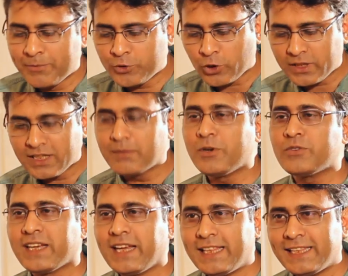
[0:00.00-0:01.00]
talking about
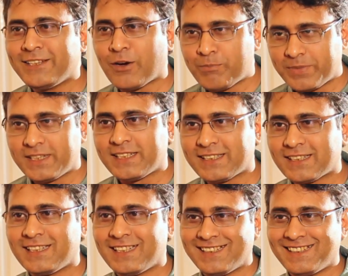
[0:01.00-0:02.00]
a healthy
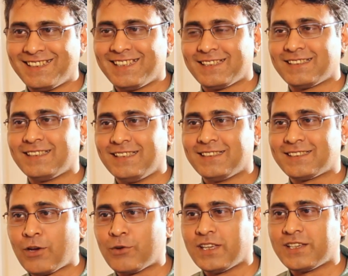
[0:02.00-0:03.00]
competition in
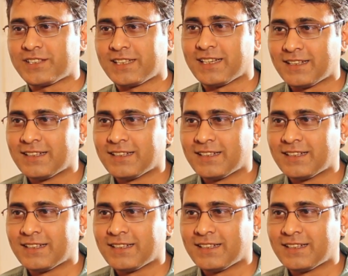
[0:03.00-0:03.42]
South Asia.